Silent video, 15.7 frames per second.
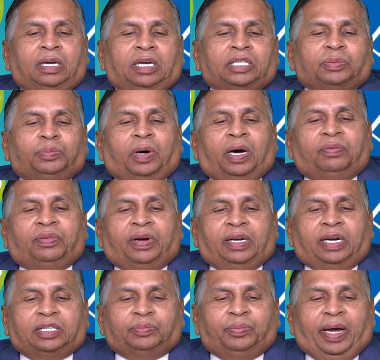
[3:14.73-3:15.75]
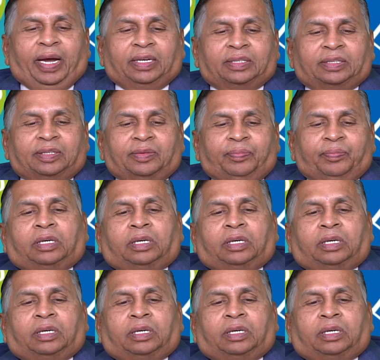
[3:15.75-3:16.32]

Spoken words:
small finance banks.